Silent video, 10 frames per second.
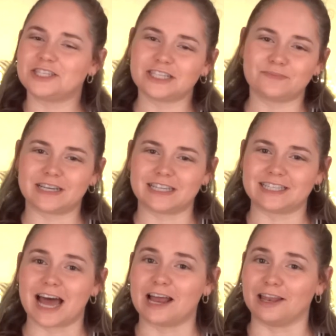just
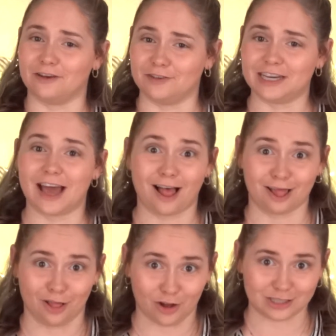because I love it a
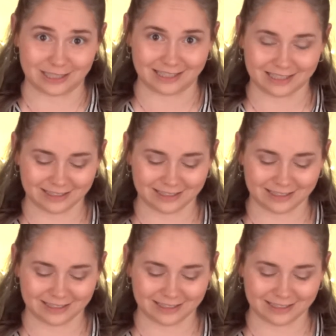lot.